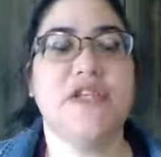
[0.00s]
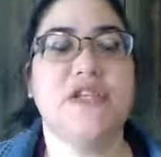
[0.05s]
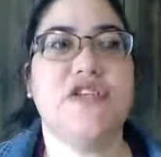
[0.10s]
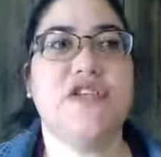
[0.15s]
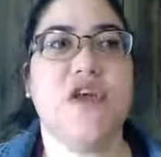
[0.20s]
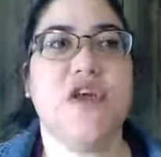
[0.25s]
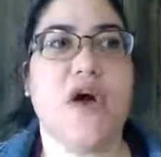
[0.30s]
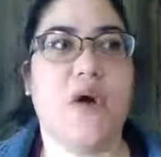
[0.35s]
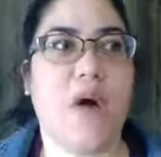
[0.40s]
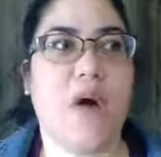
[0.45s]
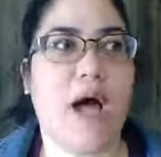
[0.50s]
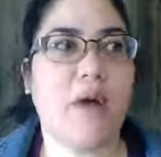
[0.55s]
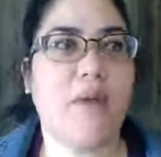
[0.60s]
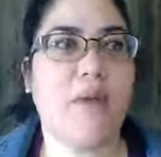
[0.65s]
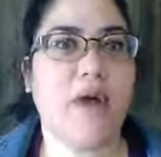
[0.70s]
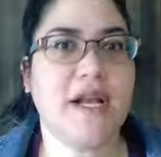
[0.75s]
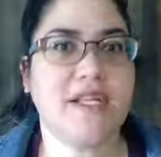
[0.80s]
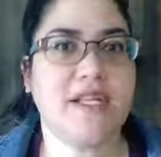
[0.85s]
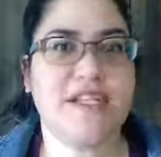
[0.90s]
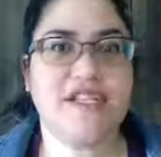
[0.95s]
So I
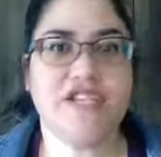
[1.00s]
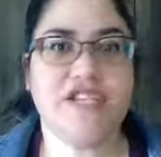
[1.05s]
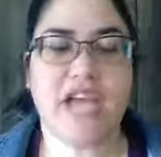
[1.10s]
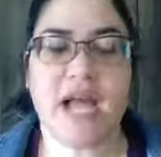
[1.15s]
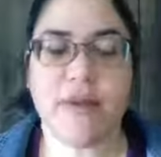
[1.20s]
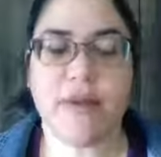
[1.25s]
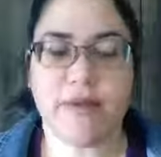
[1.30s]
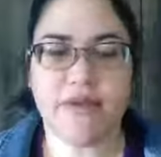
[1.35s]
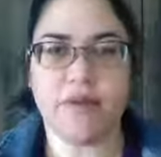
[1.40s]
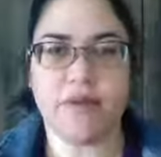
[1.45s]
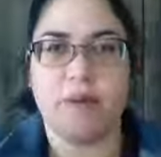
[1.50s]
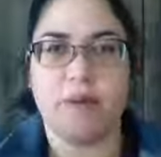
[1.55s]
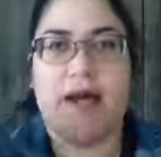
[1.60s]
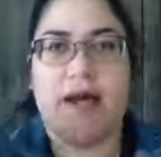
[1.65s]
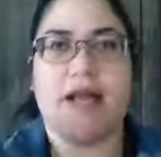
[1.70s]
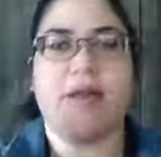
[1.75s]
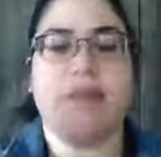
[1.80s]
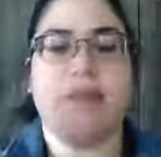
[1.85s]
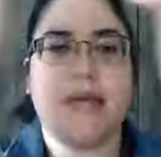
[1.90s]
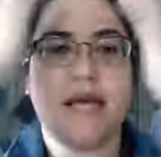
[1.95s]
wanted to chat with you
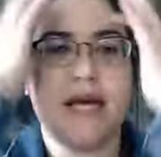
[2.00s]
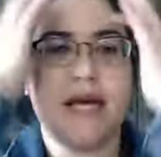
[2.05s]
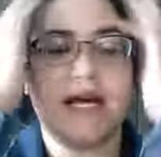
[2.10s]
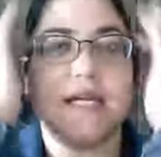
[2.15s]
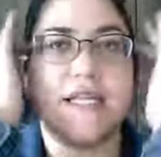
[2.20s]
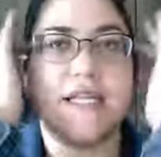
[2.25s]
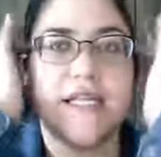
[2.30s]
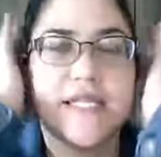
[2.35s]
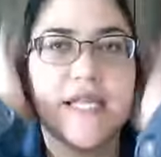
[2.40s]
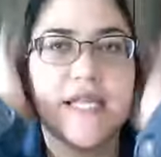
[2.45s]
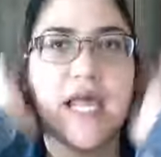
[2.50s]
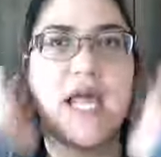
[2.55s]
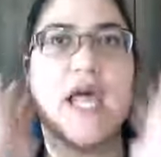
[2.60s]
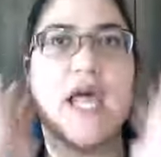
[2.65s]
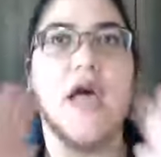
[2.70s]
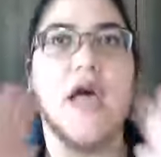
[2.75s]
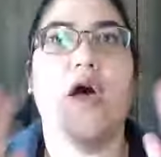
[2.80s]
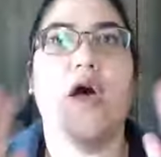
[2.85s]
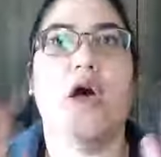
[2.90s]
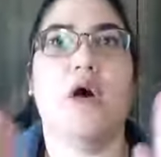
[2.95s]
about it because
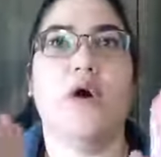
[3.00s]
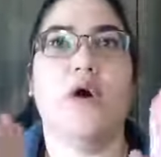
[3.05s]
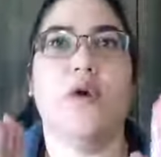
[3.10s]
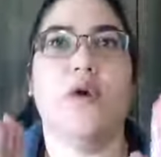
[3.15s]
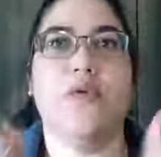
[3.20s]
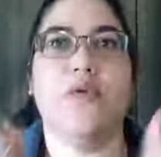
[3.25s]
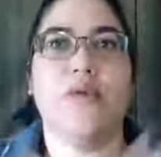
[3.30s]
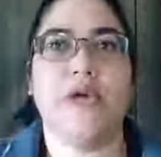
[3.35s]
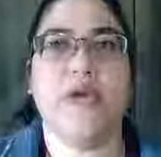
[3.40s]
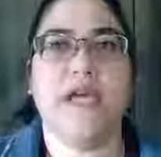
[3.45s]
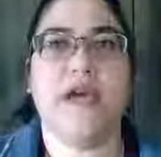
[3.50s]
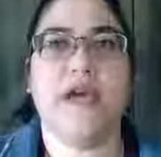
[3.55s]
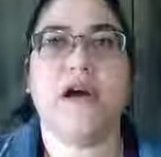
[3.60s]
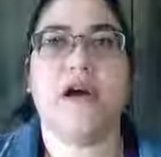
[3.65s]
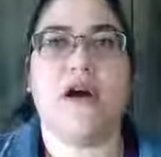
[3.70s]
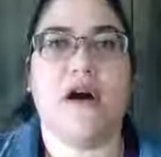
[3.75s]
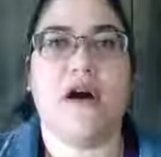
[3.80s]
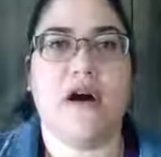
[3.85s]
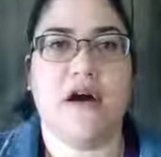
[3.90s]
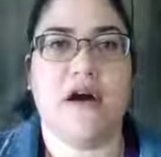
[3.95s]
we
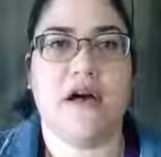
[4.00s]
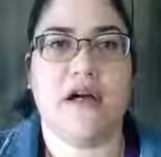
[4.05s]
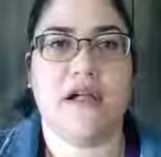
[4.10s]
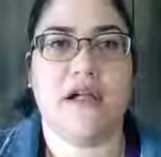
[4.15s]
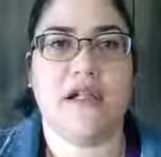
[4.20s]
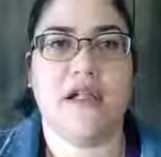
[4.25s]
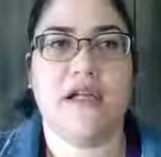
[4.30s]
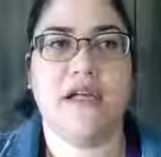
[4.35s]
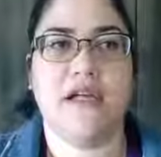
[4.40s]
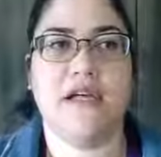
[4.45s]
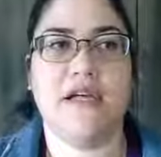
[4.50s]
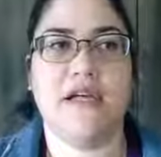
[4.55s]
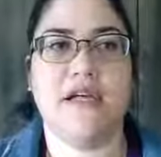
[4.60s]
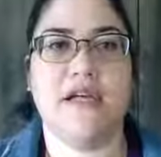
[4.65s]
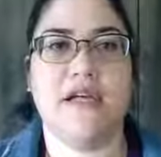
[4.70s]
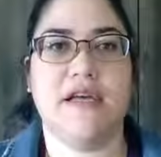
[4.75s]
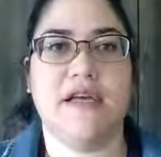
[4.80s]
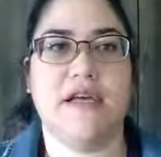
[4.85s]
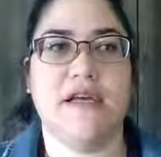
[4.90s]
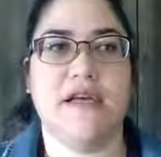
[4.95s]
are all
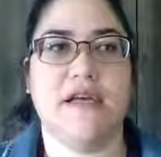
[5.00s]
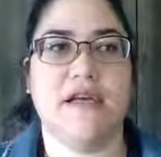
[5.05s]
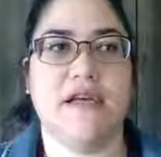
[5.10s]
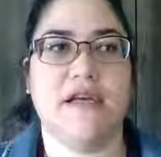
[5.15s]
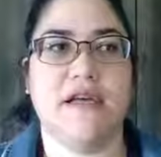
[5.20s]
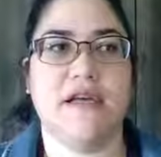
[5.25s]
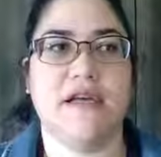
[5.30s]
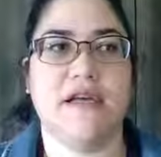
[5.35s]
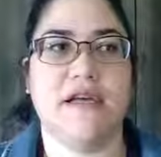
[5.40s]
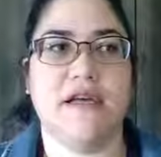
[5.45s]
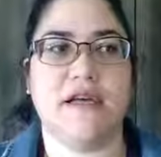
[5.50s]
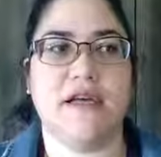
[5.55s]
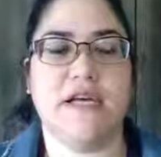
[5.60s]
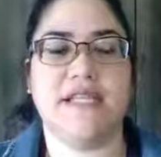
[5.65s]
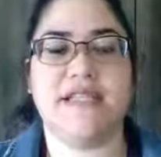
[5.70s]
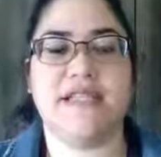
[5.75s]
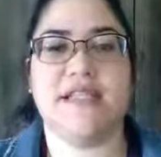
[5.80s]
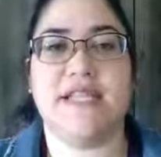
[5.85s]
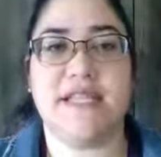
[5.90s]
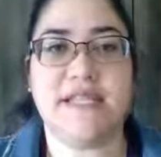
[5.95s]

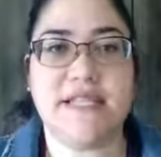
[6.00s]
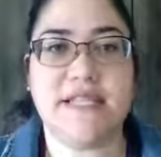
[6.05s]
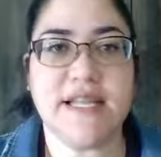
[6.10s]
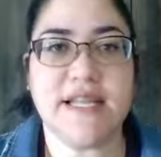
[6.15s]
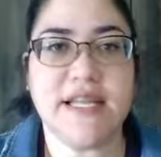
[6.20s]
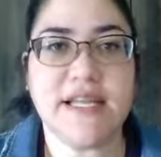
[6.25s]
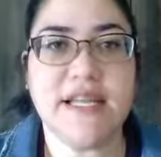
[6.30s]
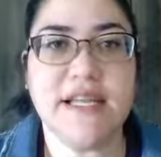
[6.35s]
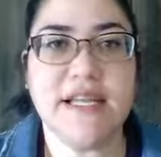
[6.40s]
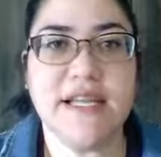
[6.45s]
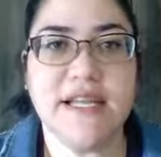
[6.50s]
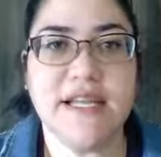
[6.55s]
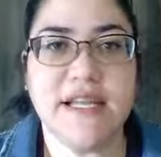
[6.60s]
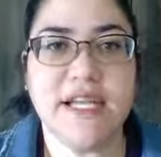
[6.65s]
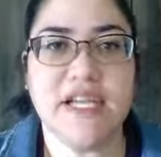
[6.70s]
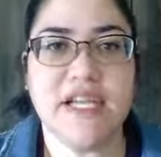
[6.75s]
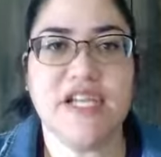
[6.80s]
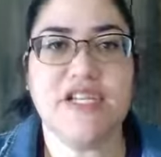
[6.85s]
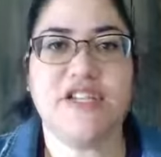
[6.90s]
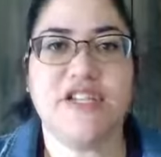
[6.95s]
addicted
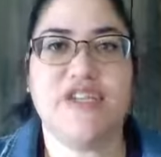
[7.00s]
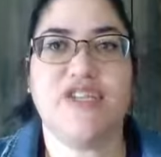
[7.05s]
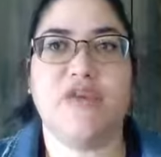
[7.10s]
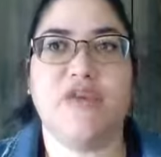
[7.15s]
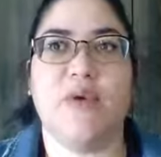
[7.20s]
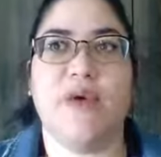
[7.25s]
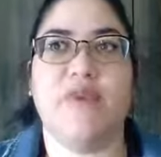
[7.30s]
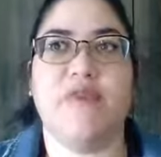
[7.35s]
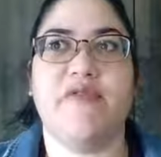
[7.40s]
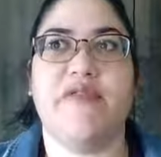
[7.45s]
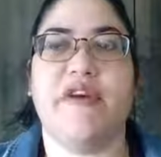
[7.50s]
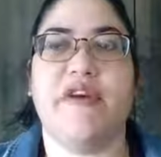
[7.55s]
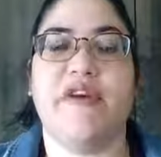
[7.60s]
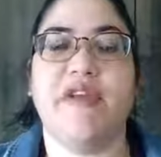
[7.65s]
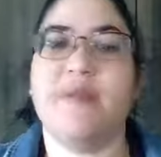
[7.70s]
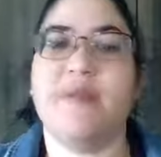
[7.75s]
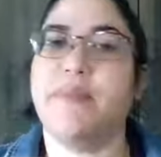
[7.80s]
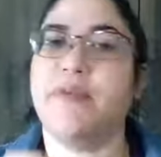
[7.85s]
to a very